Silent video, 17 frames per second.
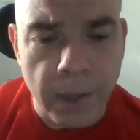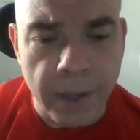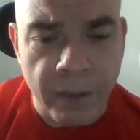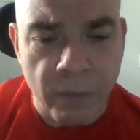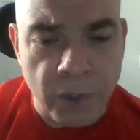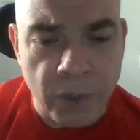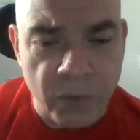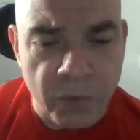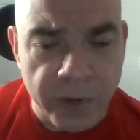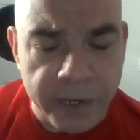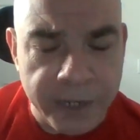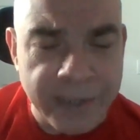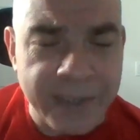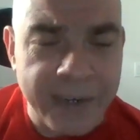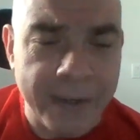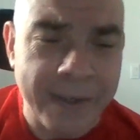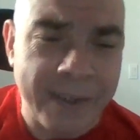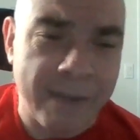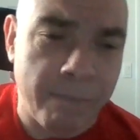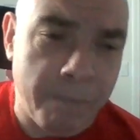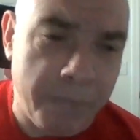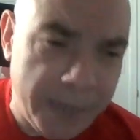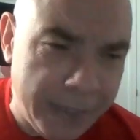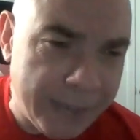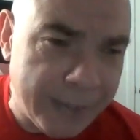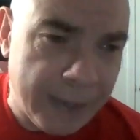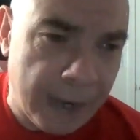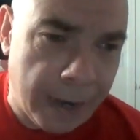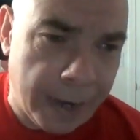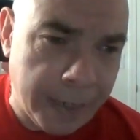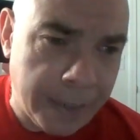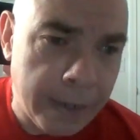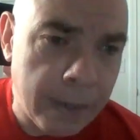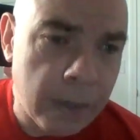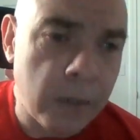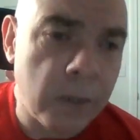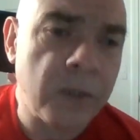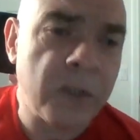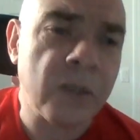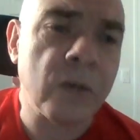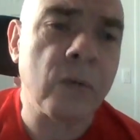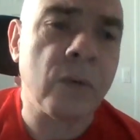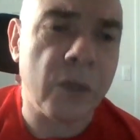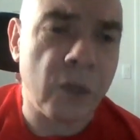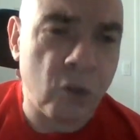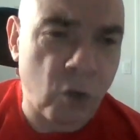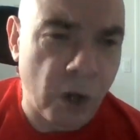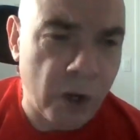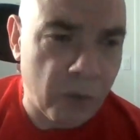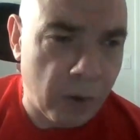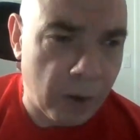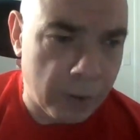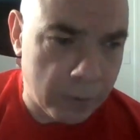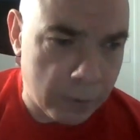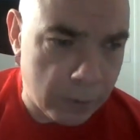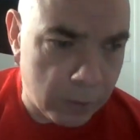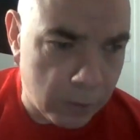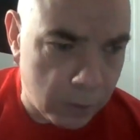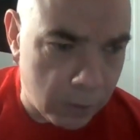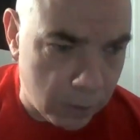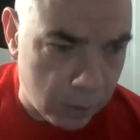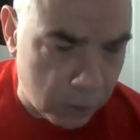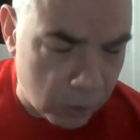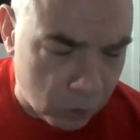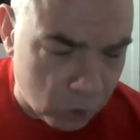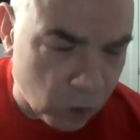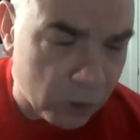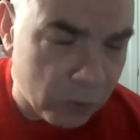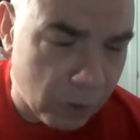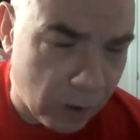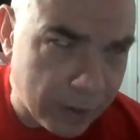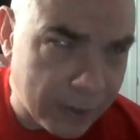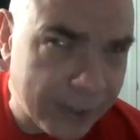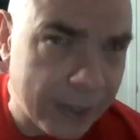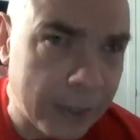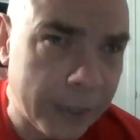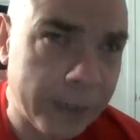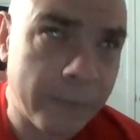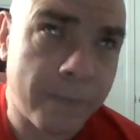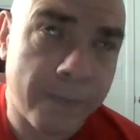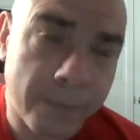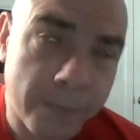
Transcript: It was released as the B-side to Detroit Rock City.